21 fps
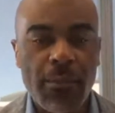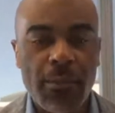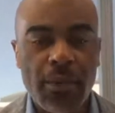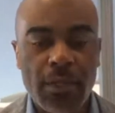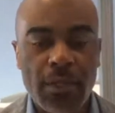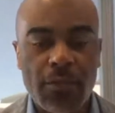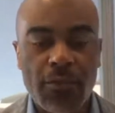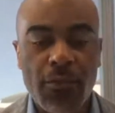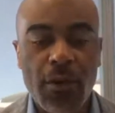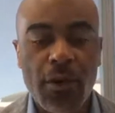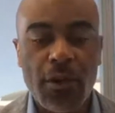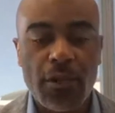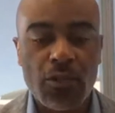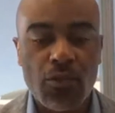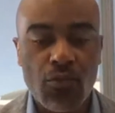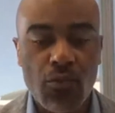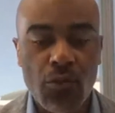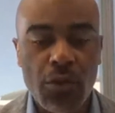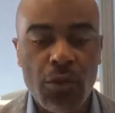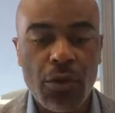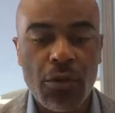But as far as
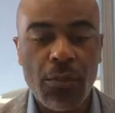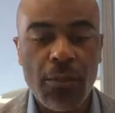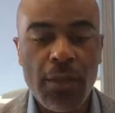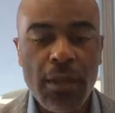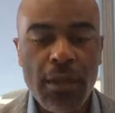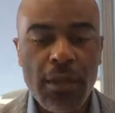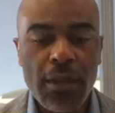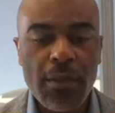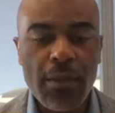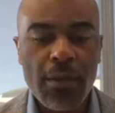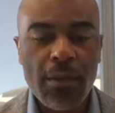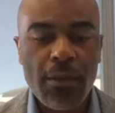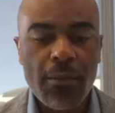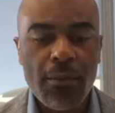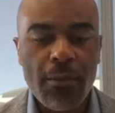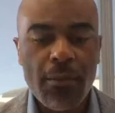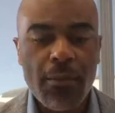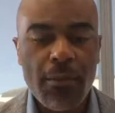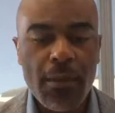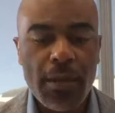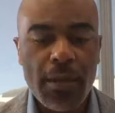real
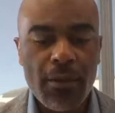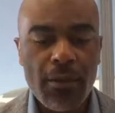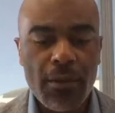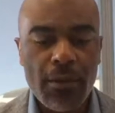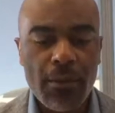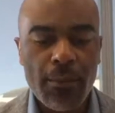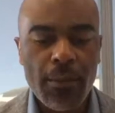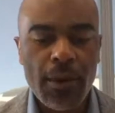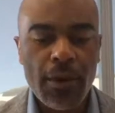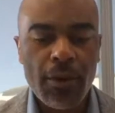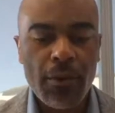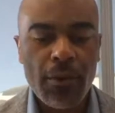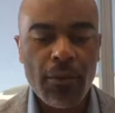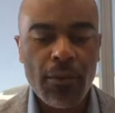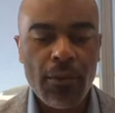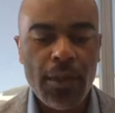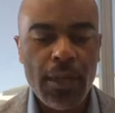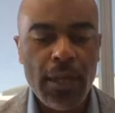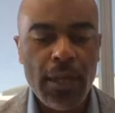meat on the bone,